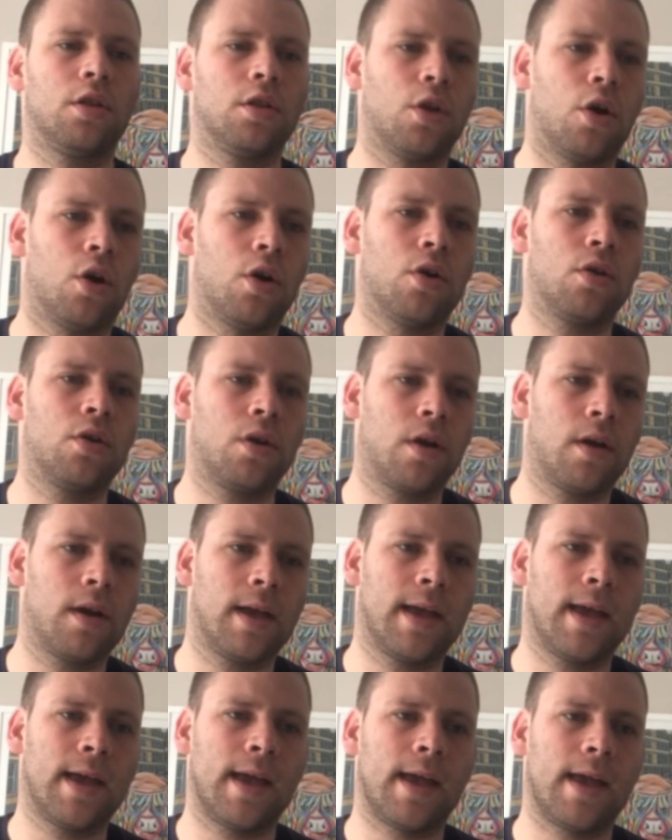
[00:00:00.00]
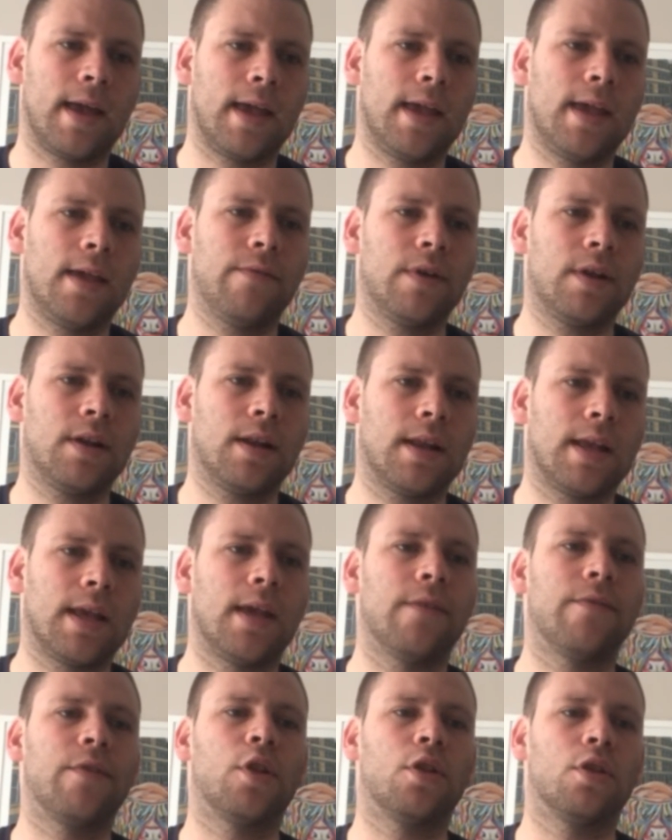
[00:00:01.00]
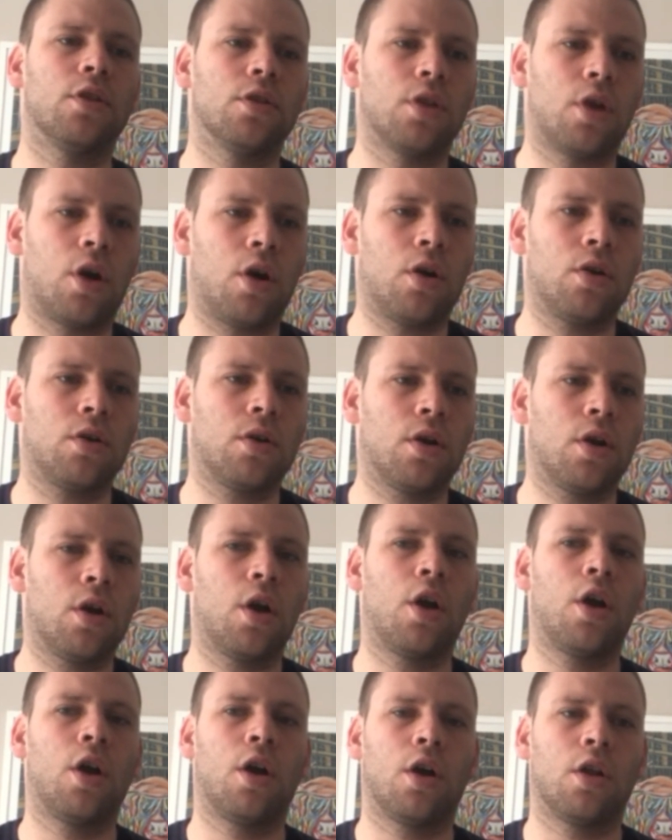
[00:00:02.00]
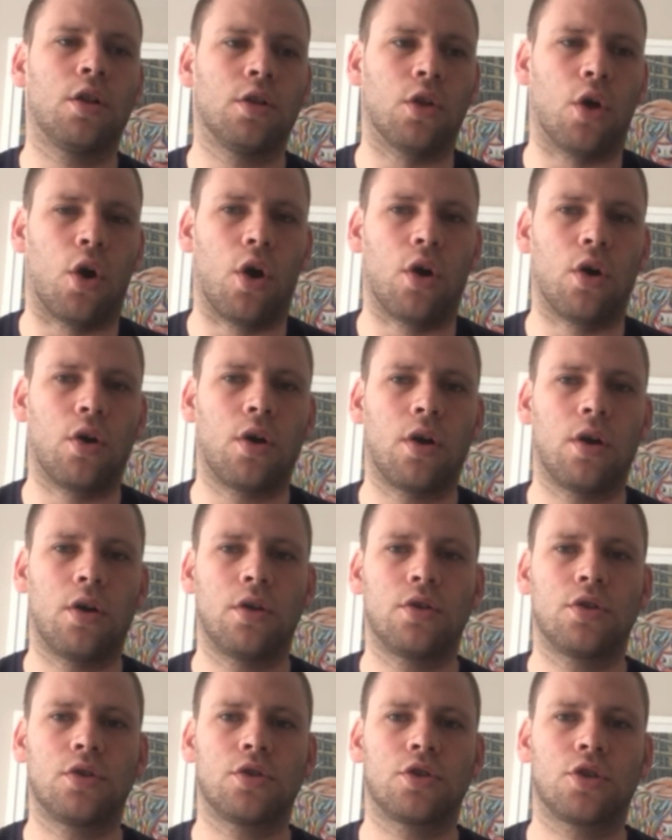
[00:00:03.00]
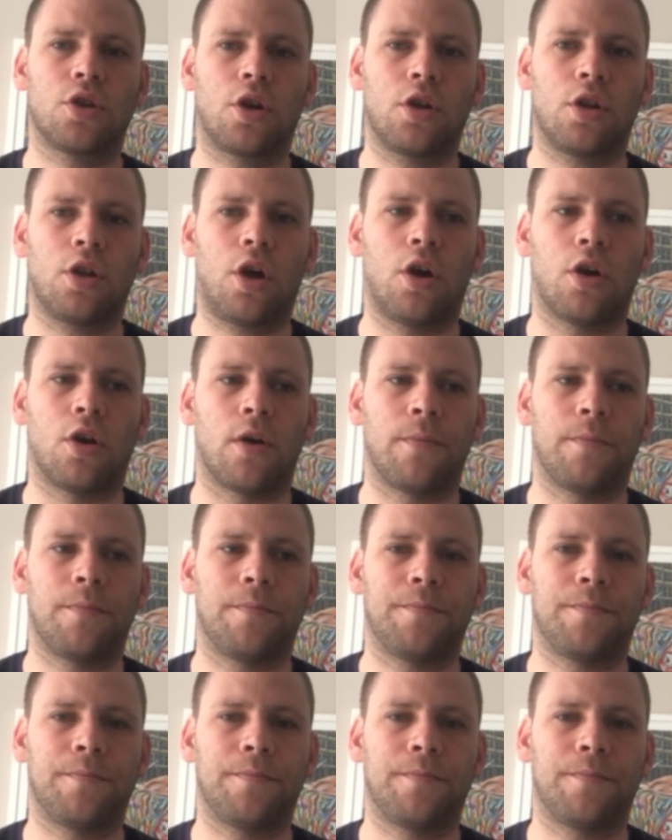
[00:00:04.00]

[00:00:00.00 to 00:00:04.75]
long, even, long, short, long.